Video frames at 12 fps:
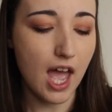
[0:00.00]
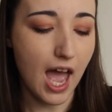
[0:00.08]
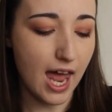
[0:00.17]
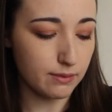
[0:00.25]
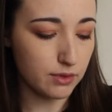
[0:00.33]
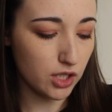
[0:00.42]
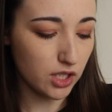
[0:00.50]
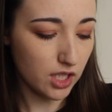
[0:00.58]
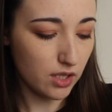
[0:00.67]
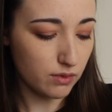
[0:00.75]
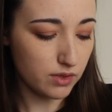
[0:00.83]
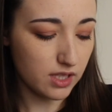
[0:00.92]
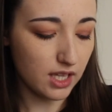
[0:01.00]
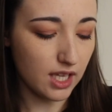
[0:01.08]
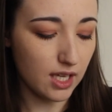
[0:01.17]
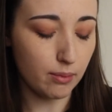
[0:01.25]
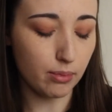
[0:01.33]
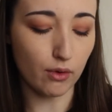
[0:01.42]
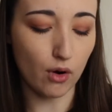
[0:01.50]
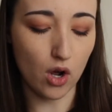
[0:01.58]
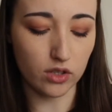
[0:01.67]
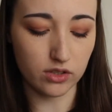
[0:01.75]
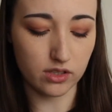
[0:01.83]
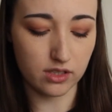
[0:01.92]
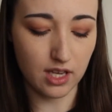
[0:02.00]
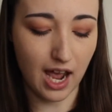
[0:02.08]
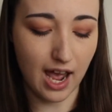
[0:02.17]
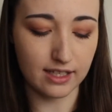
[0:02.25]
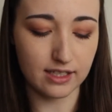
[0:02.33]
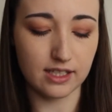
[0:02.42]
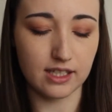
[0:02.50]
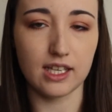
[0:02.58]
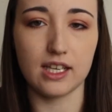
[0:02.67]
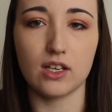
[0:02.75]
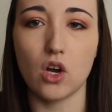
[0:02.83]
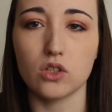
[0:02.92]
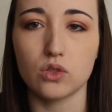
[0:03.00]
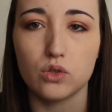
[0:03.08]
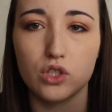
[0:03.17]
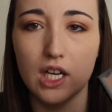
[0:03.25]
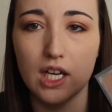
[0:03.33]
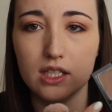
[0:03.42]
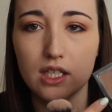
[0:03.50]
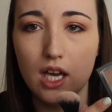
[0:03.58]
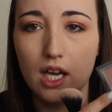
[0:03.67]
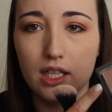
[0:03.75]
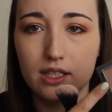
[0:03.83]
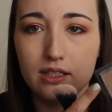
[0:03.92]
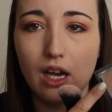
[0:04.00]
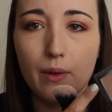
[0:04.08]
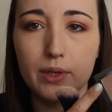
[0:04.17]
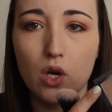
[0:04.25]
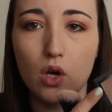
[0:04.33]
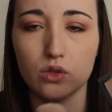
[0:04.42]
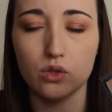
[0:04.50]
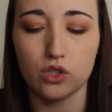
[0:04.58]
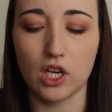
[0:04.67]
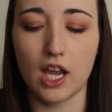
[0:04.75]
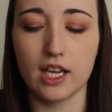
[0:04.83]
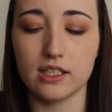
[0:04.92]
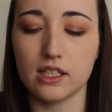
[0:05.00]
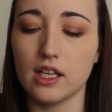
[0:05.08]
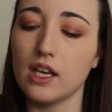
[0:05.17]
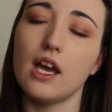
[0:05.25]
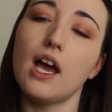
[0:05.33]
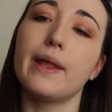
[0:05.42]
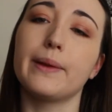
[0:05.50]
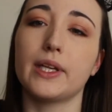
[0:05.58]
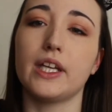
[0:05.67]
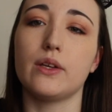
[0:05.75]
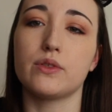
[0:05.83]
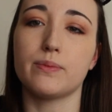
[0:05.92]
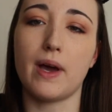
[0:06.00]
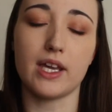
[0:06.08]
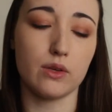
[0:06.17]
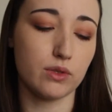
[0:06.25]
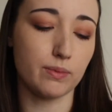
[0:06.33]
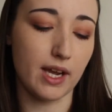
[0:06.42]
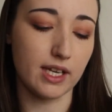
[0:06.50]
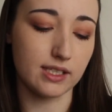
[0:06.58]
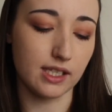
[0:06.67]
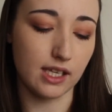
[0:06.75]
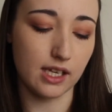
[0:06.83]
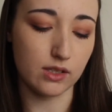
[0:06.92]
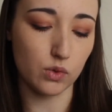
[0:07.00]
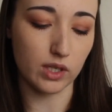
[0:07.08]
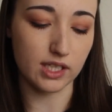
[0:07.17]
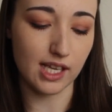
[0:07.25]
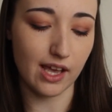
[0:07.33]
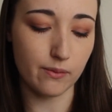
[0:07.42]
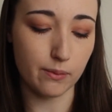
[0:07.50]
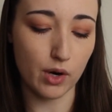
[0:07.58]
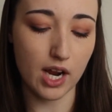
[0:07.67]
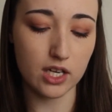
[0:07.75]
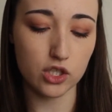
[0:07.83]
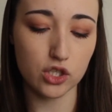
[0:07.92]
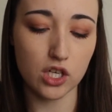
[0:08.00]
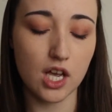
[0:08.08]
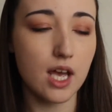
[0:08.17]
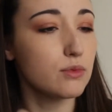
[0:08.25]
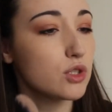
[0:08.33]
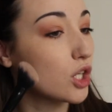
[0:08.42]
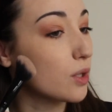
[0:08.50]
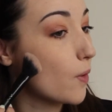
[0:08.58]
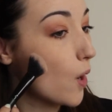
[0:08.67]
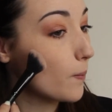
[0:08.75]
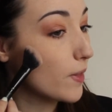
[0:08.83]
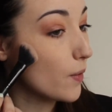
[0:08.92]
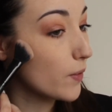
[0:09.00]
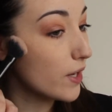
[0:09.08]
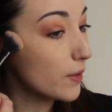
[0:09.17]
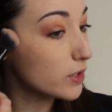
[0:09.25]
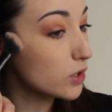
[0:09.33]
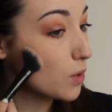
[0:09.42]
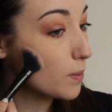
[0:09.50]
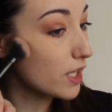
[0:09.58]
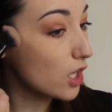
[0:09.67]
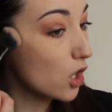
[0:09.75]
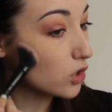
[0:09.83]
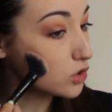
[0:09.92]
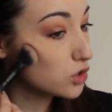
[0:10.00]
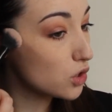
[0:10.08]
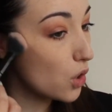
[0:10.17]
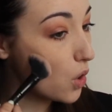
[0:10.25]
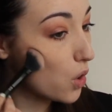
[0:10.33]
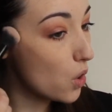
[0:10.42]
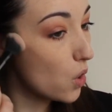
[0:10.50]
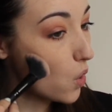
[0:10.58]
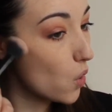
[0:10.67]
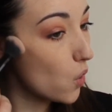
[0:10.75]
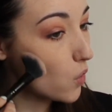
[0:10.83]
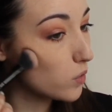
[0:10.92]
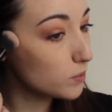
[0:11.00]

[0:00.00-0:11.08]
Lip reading: and I'm just going to use the bronze and the contour shade. I'm going to start with the contour shade, and I'm going to use my You Spicy 27 brush. I'm just going to pop that where I would normally contour.